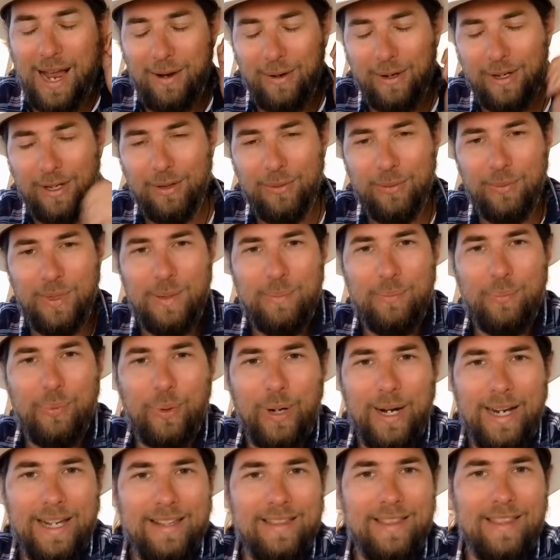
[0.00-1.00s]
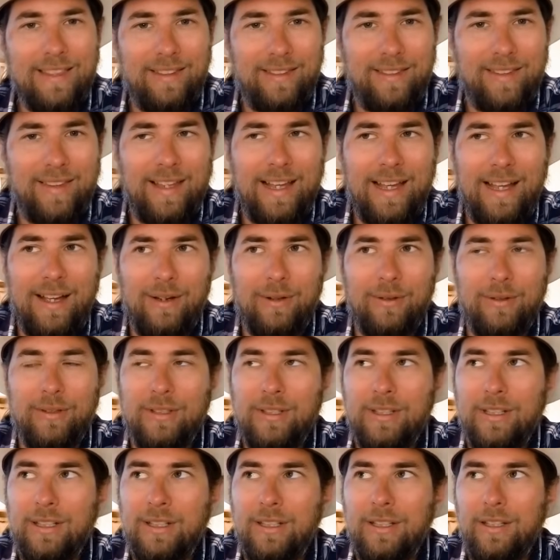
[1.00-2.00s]
how can we break this down
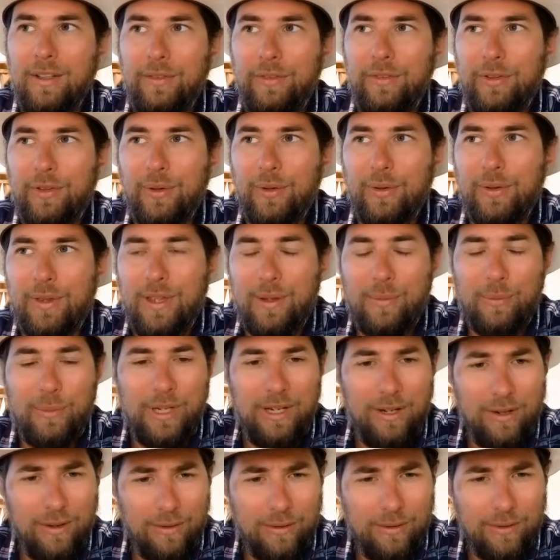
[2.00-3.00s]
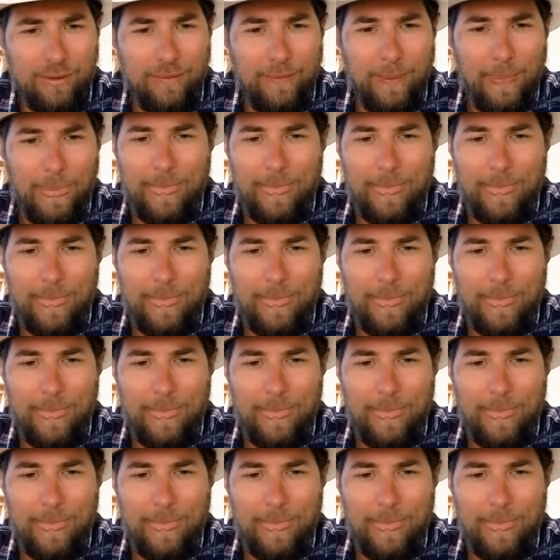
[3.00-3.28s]
so that we don't